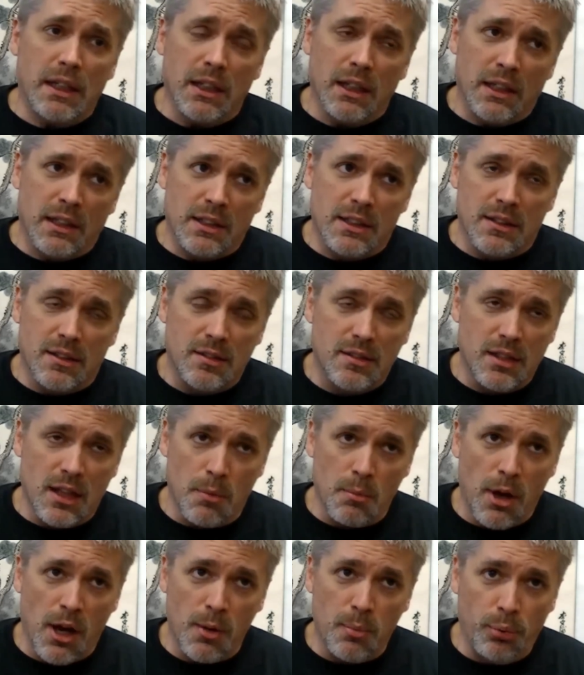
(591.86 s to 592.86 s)
in these
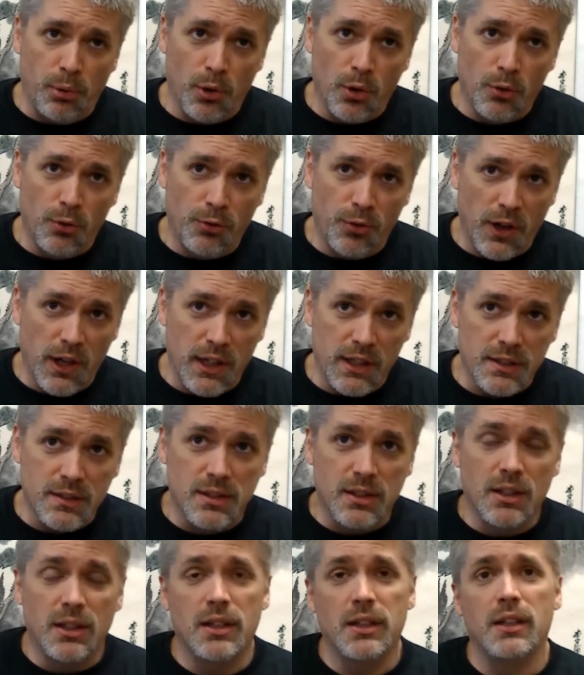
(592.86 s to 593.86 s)
semi-pro
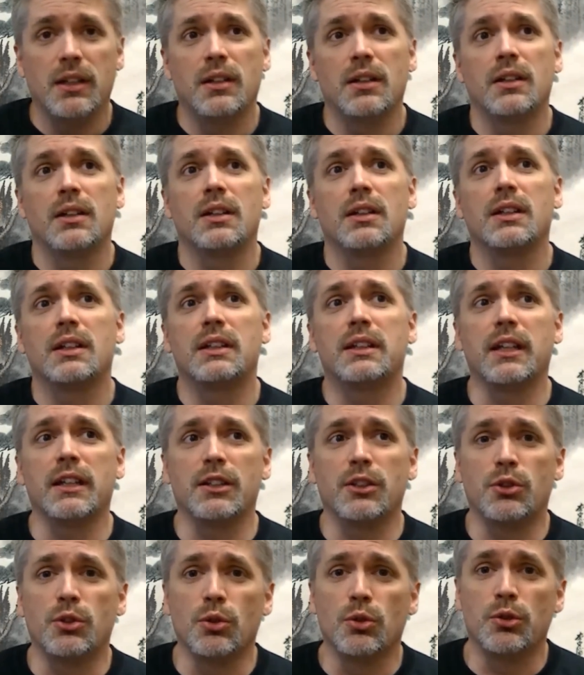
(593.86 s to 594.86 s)
fights,
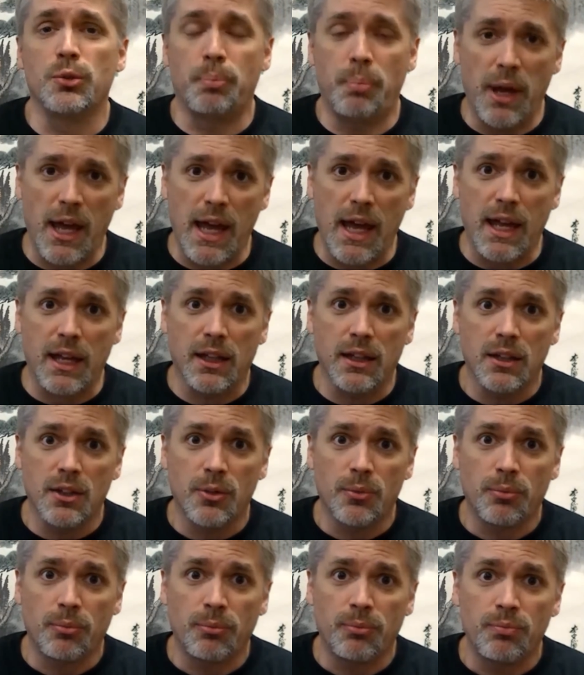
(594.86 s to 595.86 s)
get a dude's back,
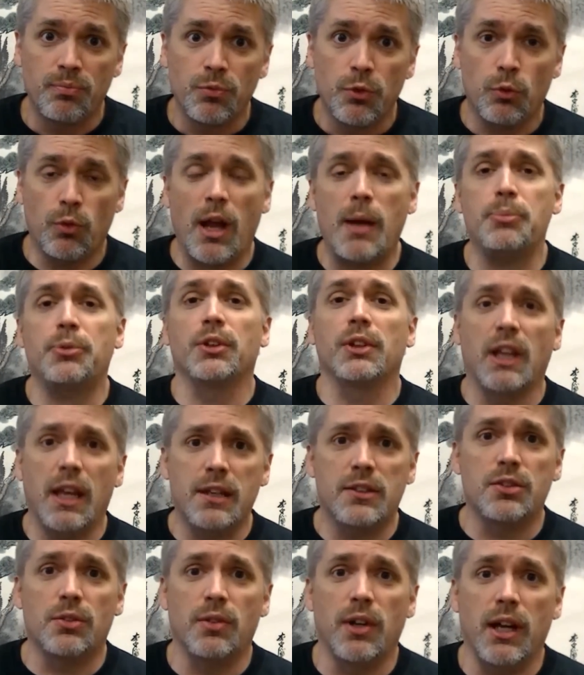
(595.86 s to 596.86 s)
wrap their
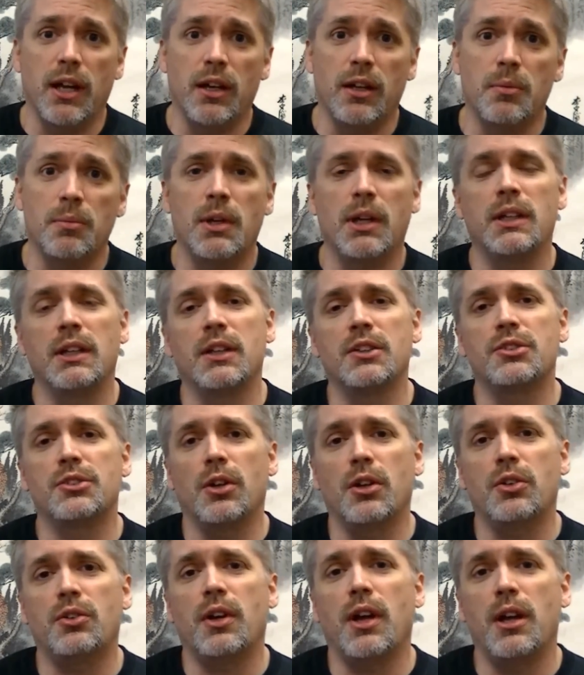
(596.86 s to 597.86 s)
legs around him, and then
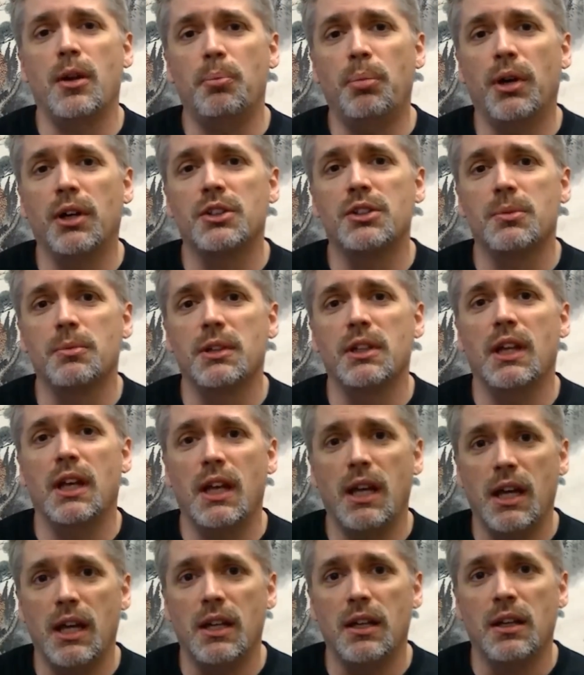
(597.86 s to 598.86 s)
start trying to punch him in the
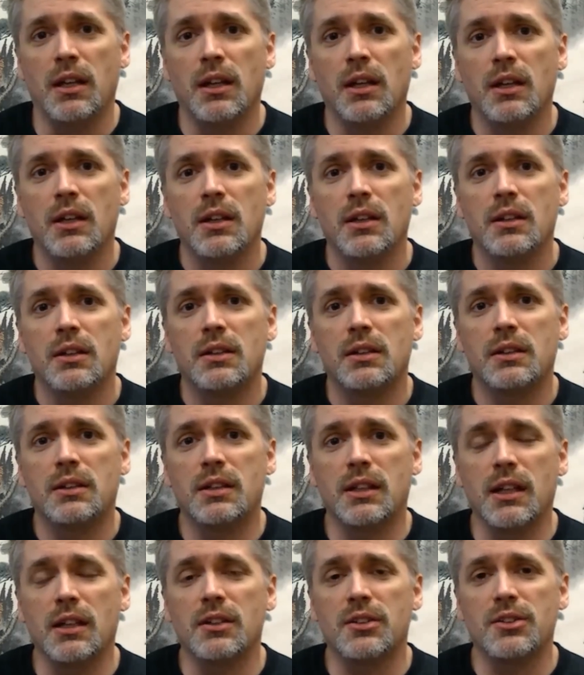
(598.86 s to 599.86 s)
head
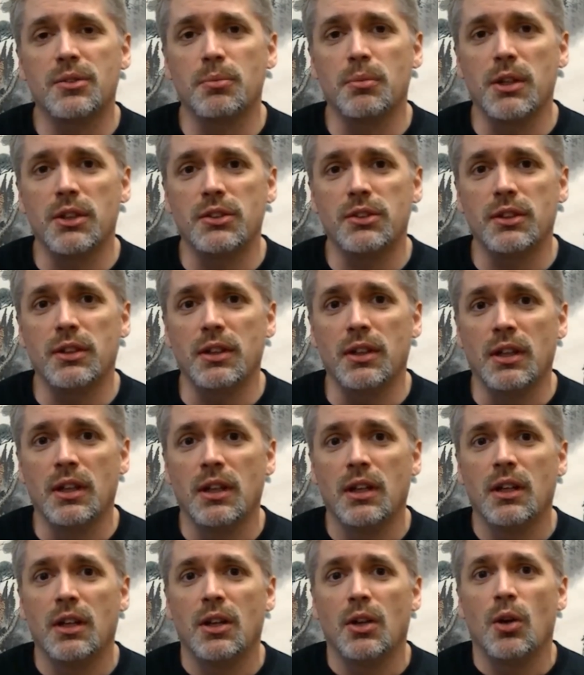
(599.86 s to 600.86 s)
to get a submission
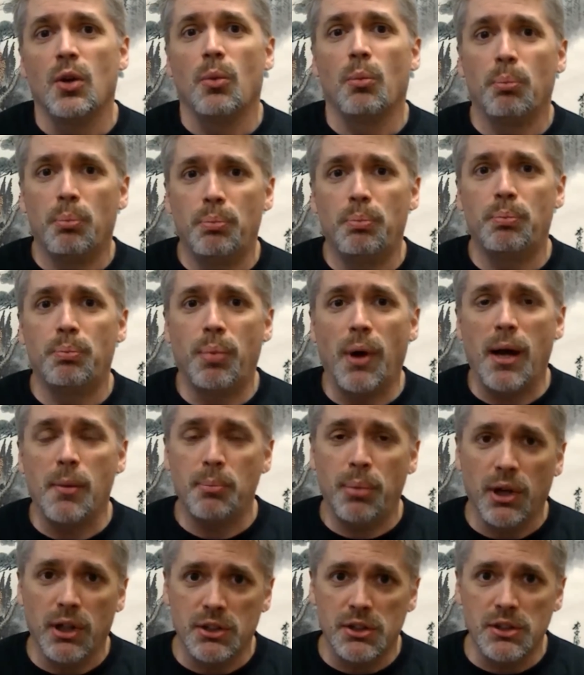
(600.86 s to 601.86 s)
by
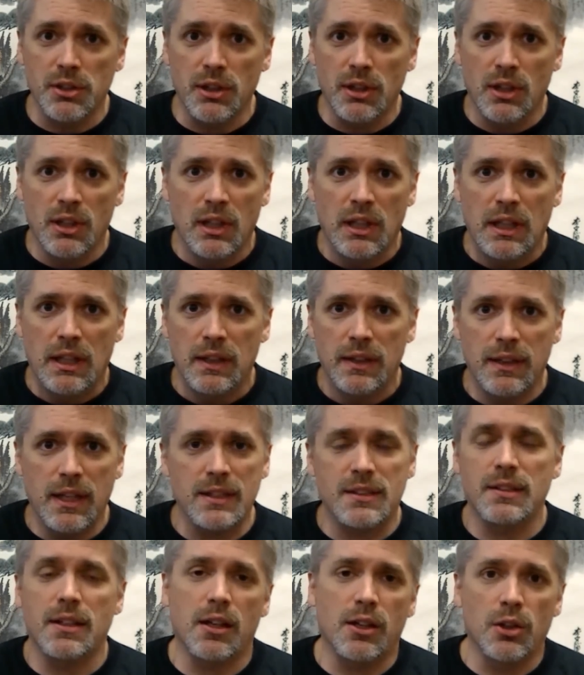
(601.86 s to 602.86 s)
punching.
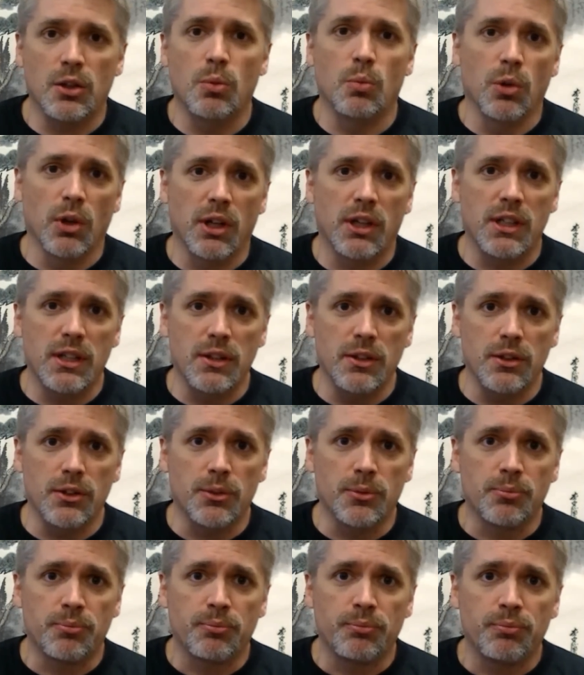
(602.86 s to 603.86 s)
That's not going to work either.
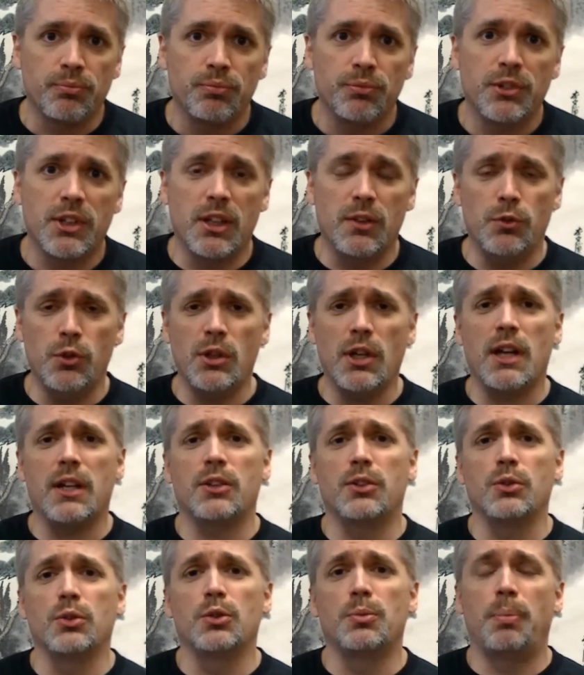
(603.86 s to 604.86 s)
Okay, if you got a
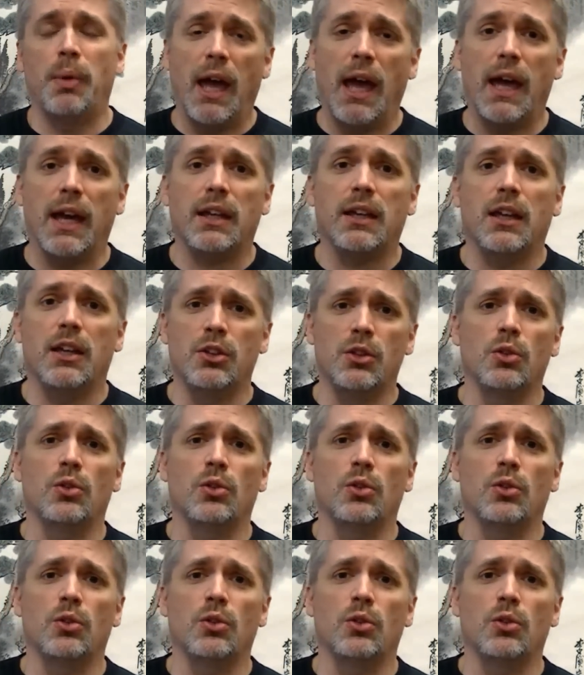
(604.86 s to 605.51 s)
dude's back and